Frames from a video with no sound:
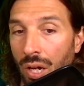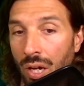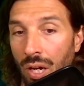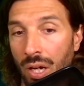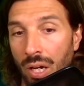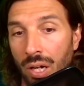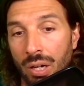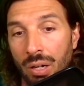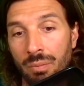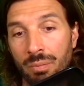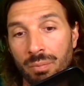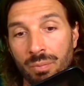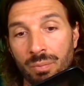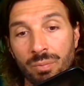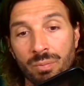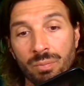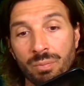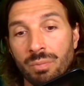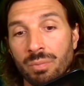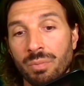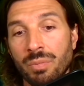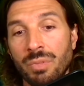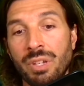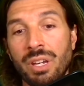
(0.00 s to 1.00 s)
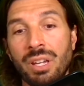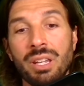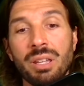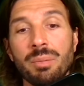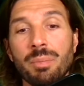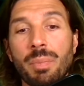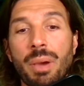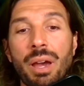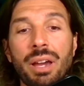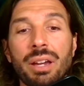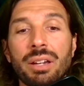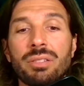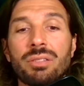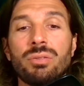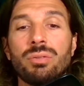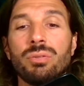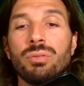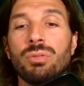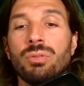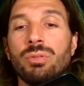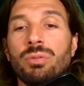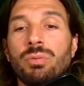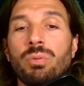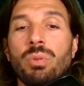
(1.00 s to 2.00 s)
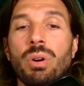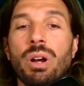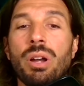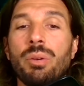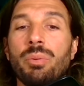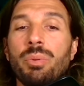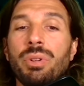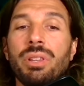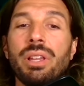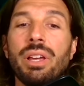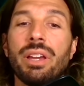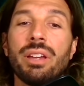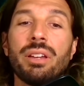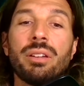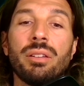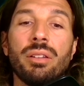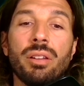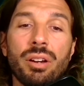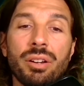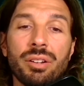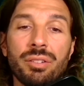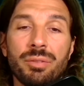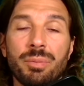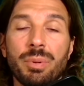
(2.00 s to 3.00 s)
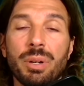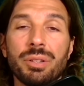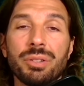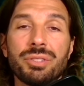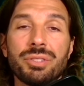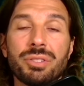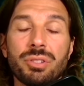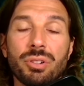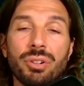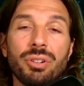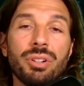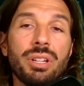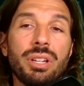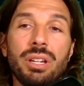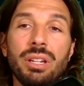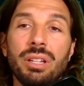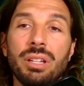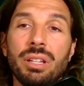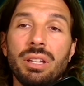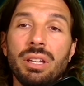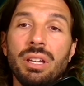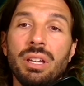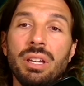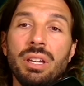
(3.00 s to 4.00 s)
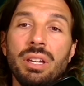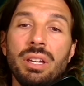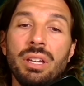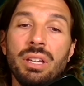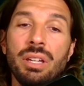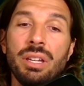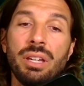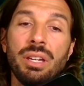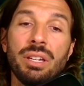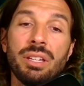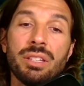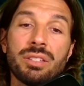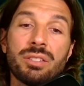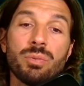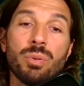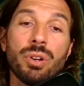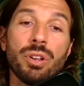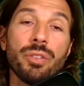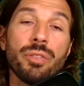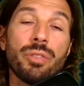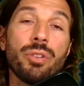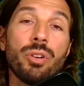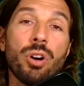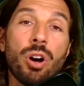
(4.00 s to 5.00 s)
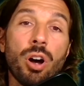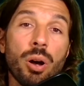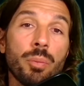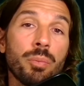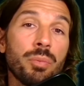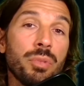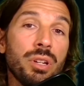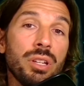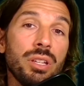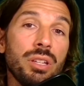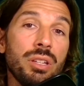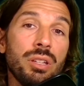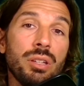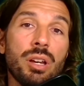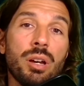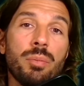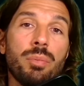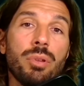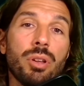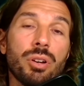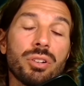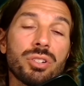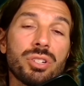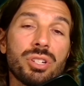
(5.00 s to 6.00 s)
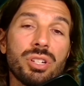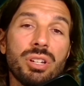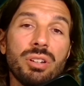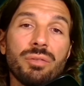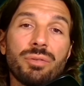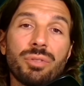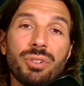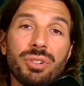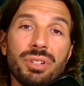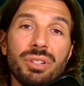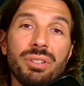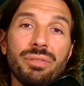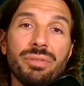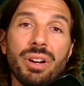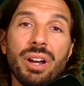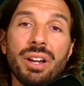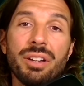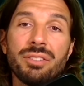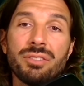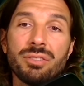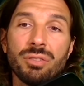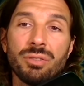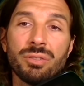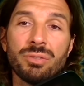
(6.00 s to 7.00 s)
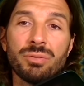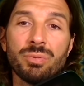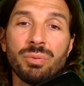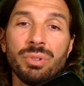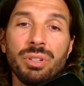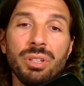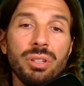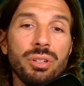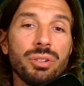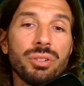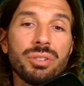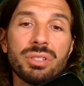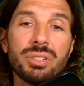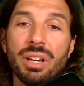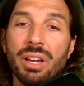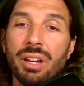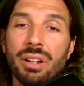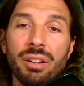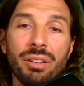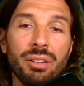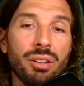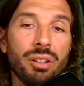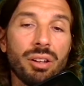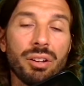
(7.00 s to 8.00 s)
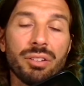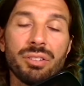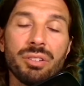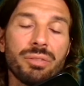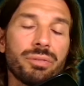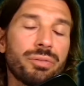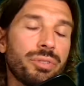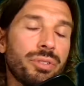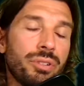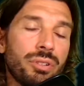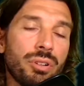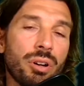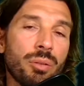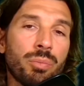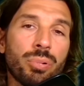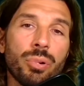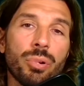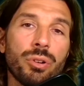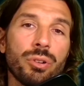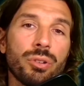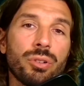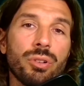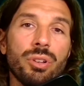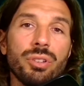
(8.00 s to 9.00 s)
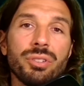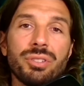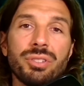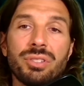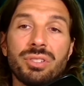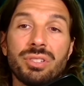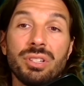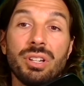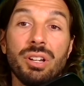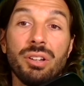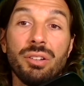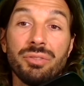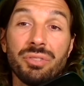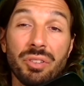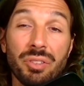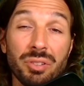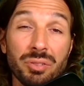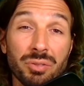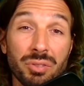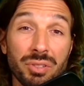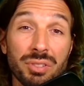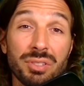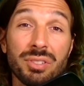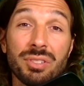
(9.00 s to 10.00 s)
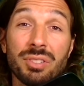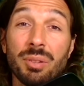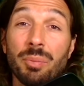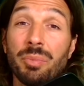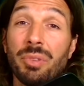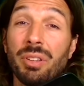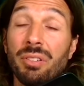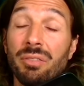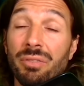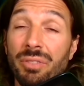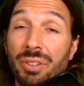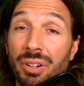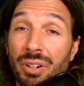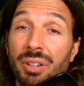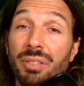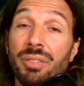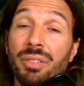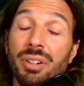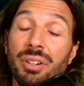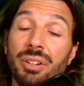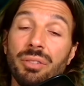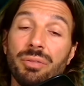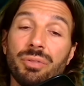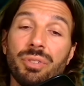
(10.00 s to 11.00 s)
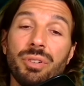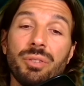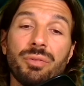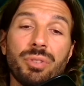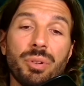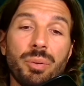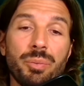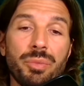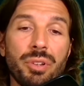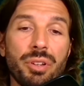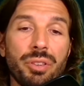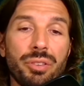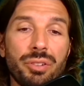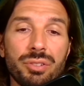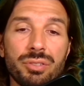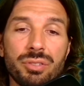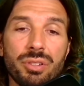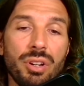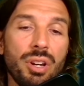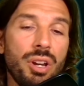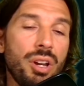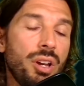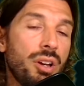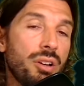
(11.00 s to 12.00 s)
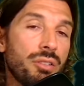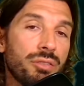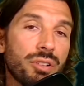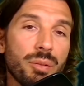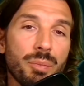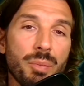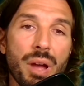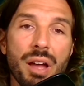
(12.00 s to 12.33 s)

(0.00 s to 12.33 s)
Um, getting back to why we like a lot about Stargate, it's one of the omni uh, blockchain for defi so it really looks at a lot of different protocols itself so i think this is something very very different from the others from